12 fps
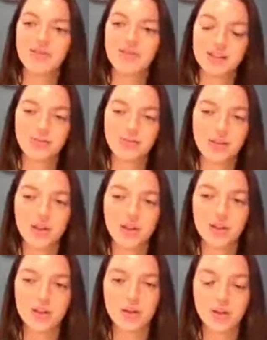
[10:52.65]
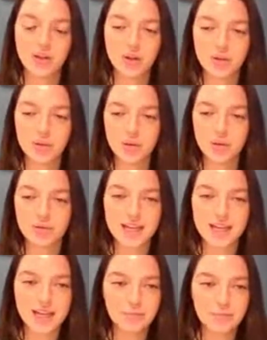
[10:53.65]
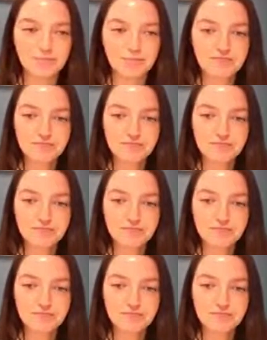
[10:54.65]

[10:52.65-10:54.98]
if it's something that you don't use already.